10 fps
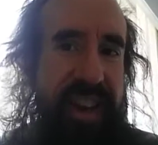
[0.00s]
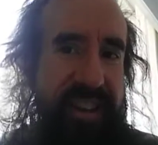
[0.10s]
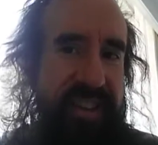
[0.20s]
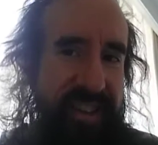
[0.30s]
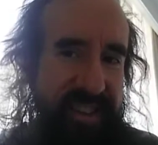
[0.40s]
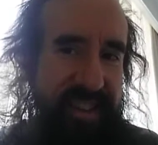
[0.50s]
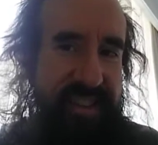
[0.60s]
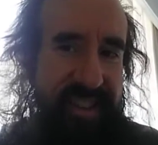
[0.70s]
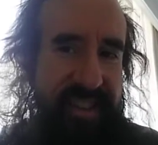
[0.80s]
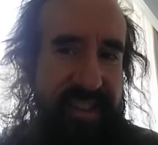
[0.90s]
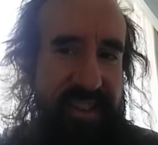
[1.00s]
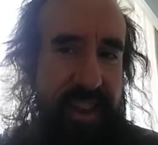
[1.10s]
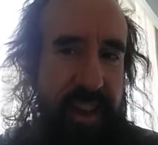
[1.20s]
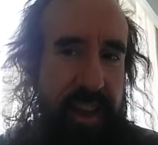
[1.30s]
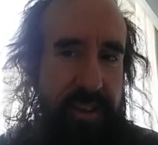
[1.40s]
its existence?
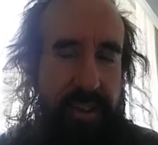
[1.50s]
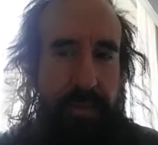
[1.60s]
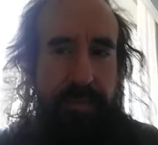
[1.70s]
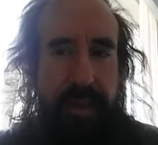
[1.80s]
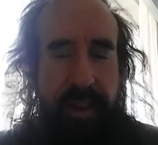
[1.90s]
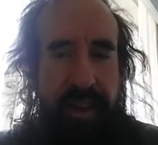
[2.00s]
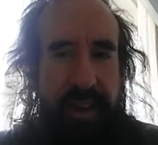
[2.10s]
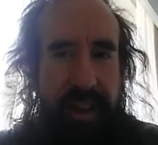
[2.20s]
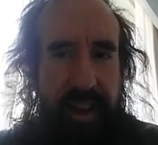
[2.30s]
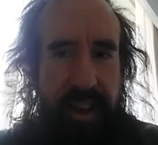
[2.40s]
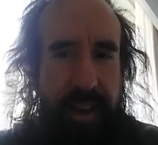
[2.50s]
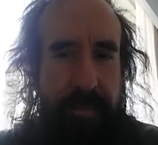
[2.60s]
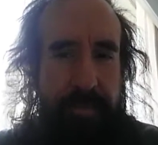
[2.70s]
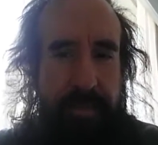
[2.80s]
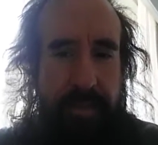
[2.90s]
So,
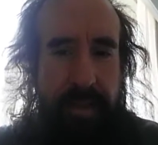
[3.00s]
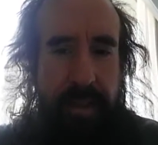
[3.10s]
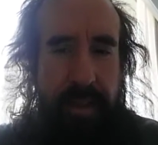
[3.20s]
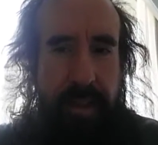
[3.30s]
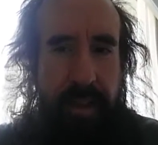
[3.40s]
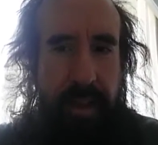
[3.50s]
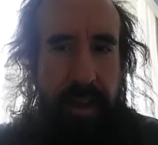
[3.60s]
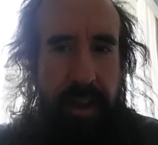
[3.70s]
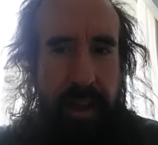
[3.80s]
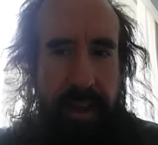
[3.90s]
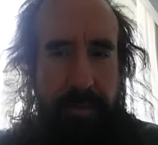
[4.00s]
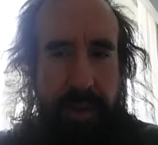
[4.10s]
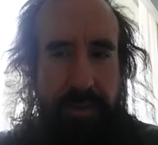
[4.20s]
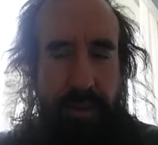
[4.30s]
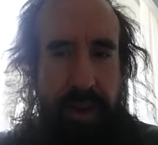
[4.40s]
I think the
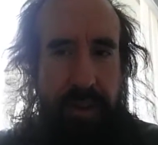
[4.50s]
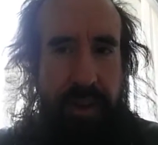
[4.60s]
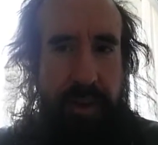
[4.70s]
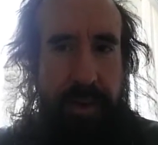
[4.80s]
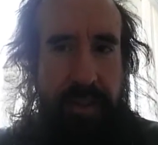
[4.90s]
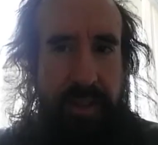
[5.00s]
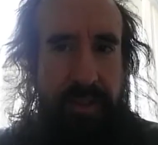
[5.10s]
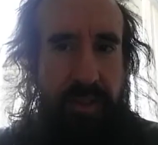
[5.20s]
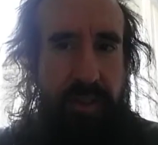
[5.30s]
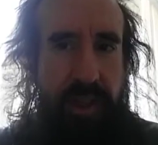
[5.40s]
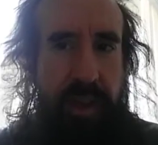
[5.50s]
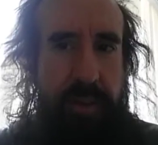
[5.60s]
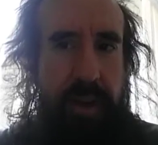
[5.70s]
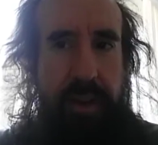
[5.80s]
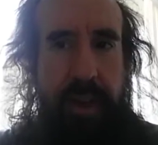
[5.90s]
best way to think about this is you think
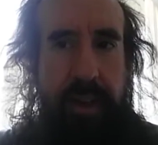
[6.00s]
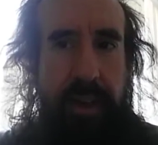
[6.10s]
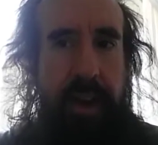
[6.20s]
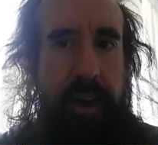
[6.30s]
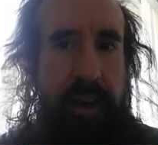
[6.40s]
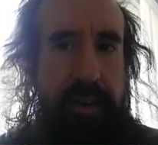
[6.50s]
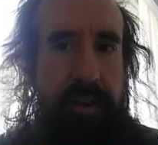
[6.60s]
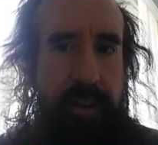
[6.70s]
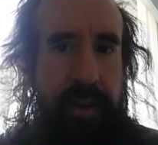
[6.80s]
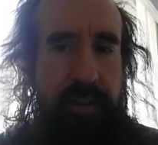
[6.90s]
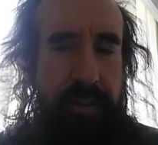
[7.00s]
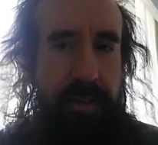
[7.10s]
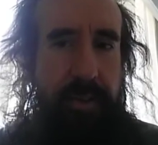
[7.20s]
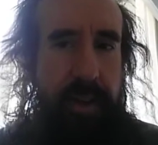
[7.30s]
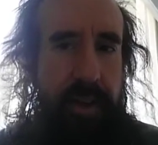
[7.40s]
about like God, right?
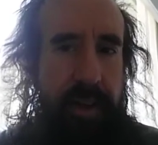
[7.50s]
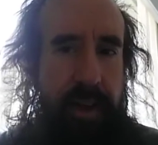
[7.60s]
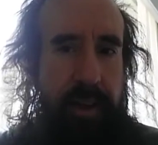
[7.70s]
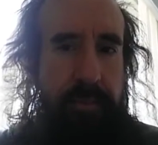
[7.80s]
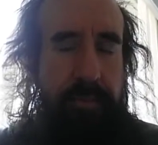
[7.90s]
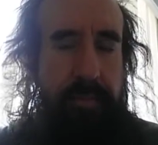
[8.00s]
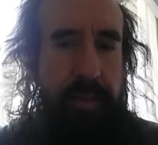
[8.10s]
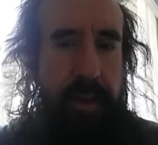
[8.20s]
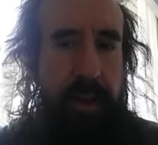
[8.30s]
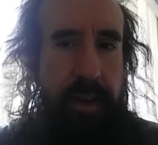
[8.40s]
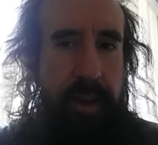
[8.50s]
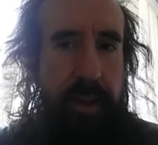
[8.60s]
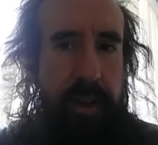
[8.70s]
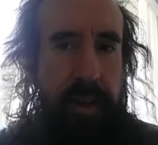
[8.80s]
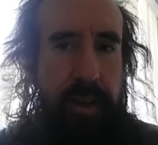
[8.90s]
So,
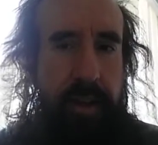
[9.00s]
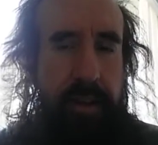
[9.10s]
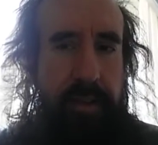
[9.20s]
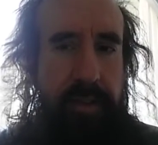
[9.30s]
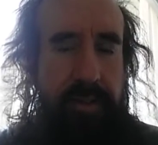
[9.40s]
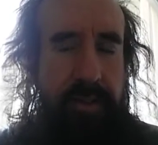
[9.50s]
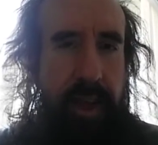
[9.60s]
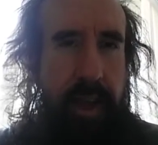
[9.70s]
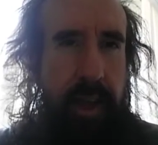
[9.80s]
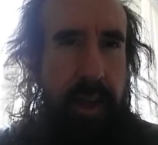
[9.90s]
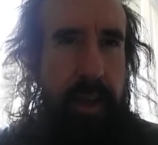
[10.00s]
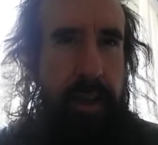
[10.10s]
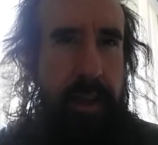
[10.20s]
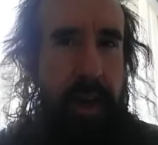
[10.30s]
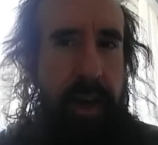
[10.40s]
to
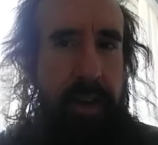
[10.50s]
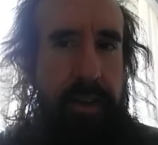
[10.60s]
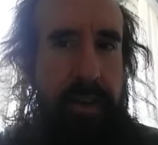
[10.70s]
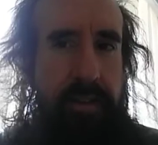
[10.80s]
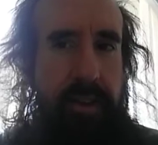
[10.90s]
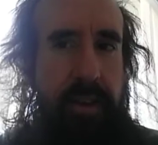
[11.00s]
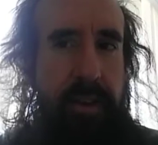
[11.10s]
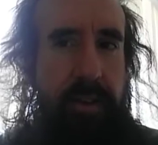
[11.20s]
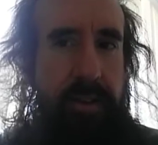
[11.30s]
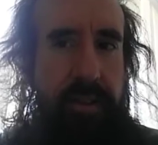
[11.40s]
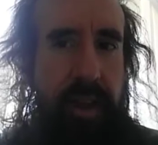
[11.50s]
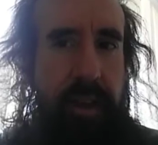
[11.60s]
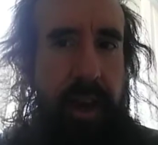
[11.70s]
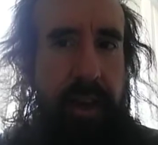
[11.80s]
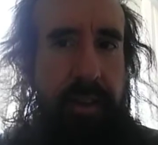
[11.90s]
say God doesn't, you can say
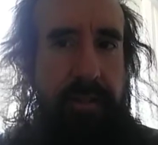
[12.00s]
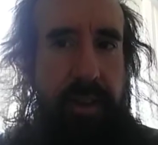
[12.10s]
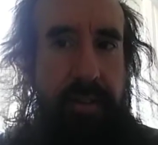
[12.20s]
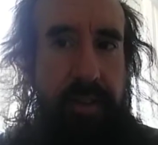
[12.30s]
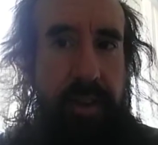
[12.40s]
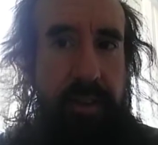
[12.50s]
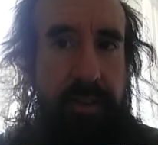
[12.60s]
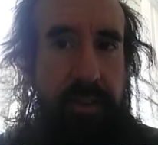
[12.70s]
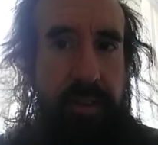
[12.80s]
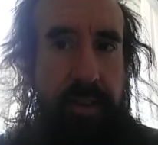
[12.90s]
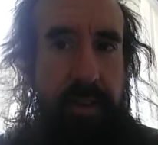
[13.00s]
God doesn't exist,